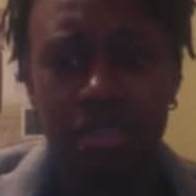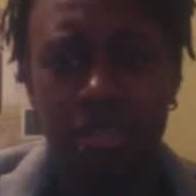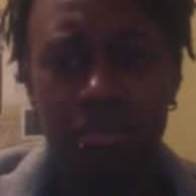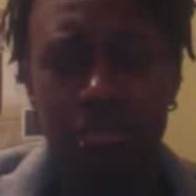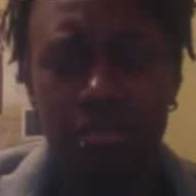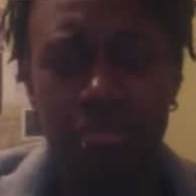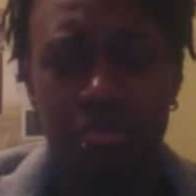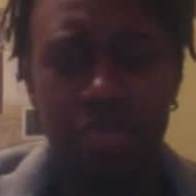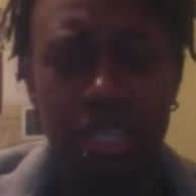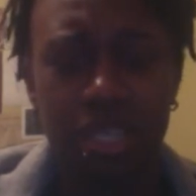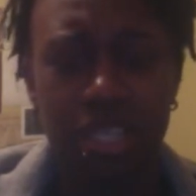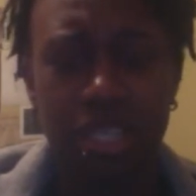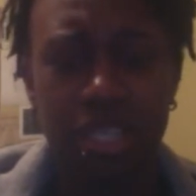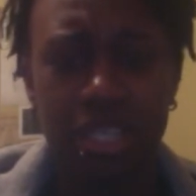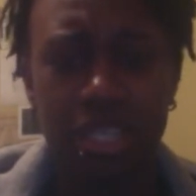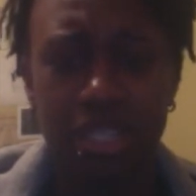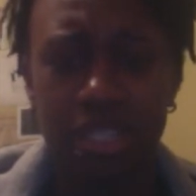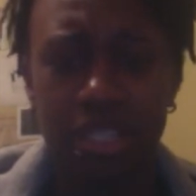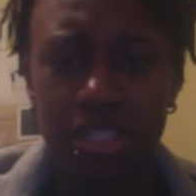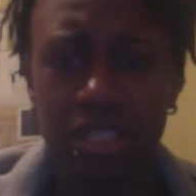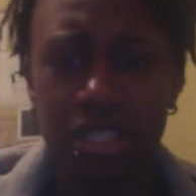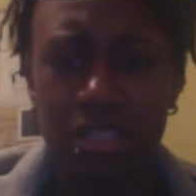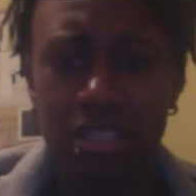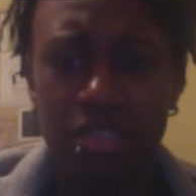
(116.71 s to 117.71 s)
be
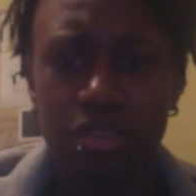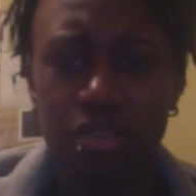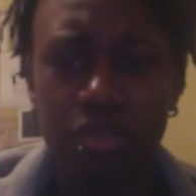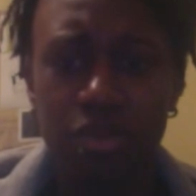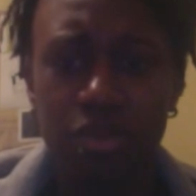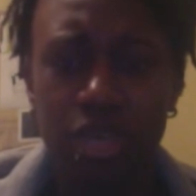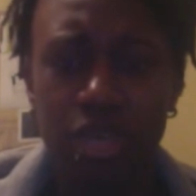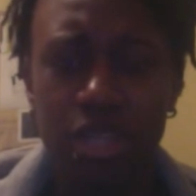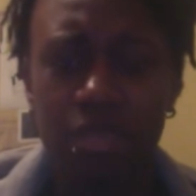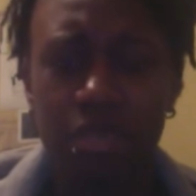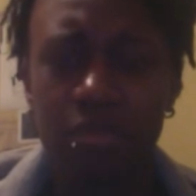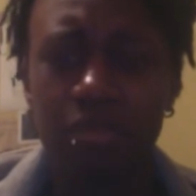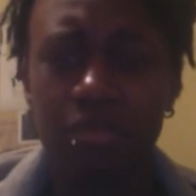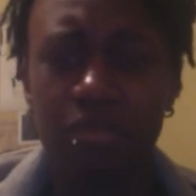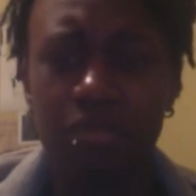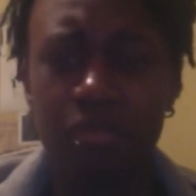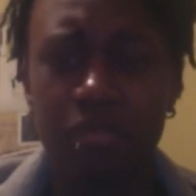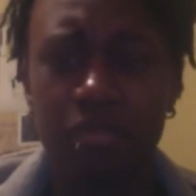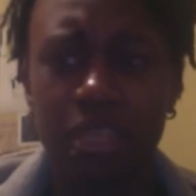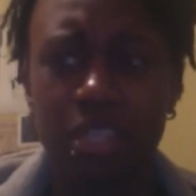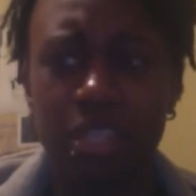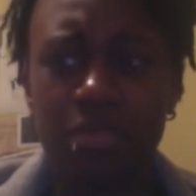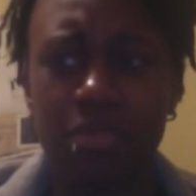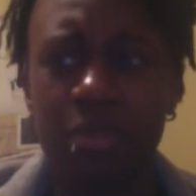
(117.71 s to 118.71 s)
considered one,
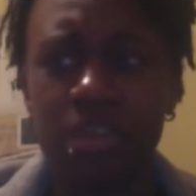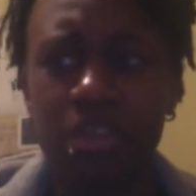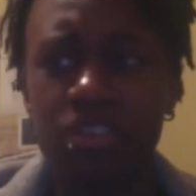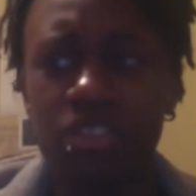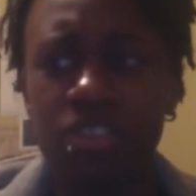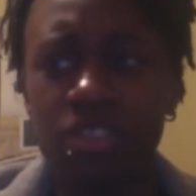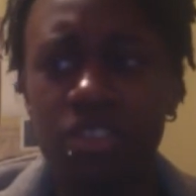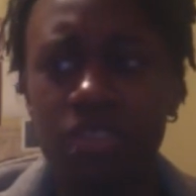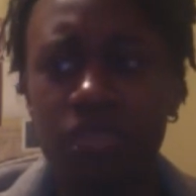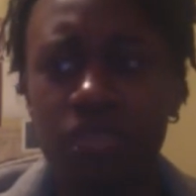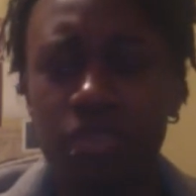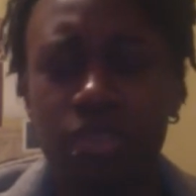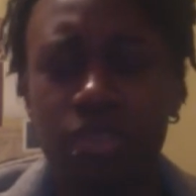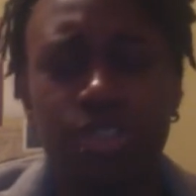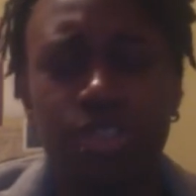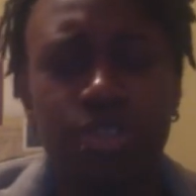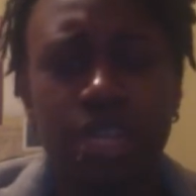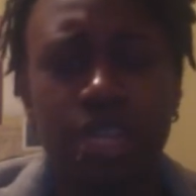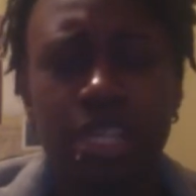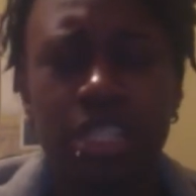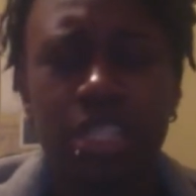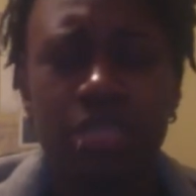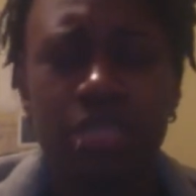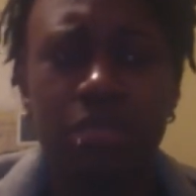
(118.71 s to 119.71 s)
especially for
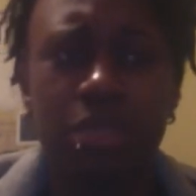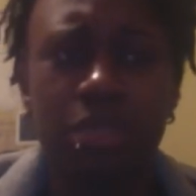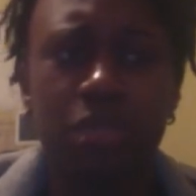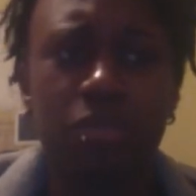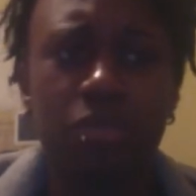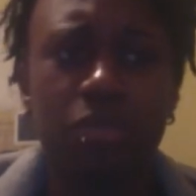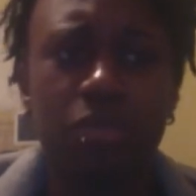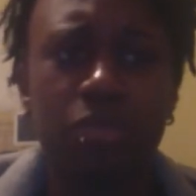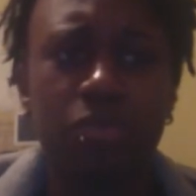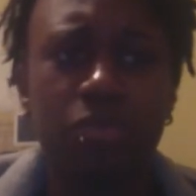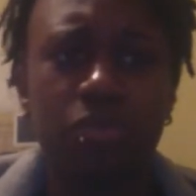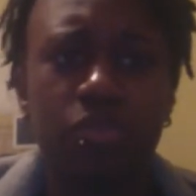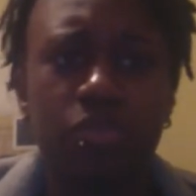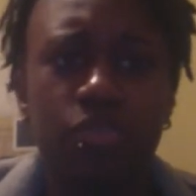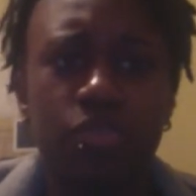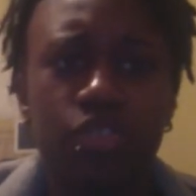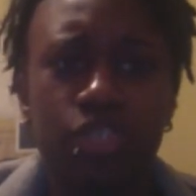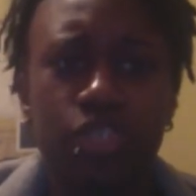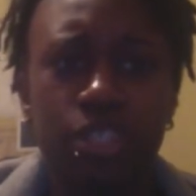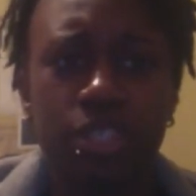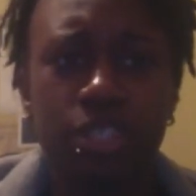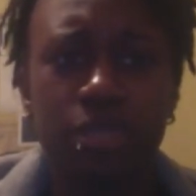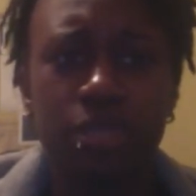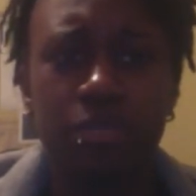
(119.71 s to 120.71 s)
trans people,
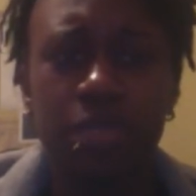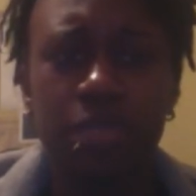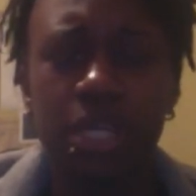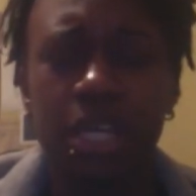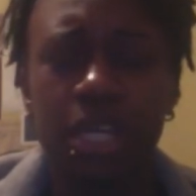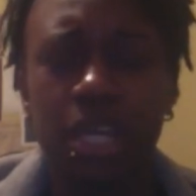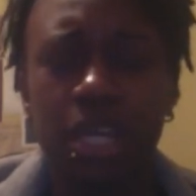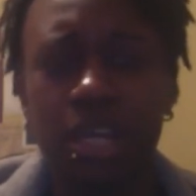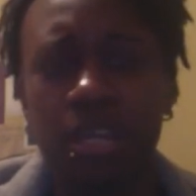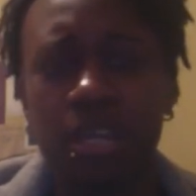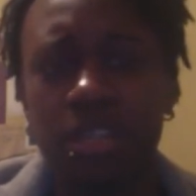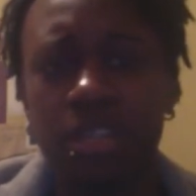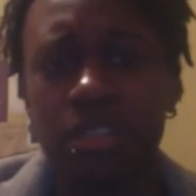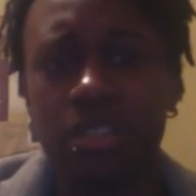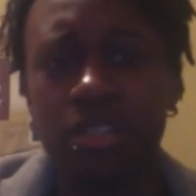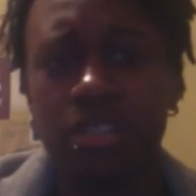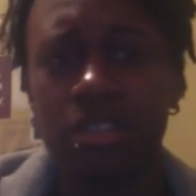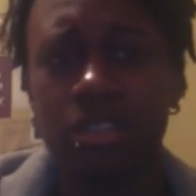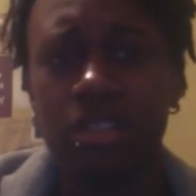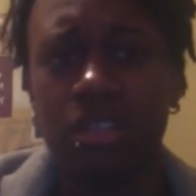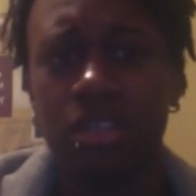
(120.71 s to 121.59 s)
just because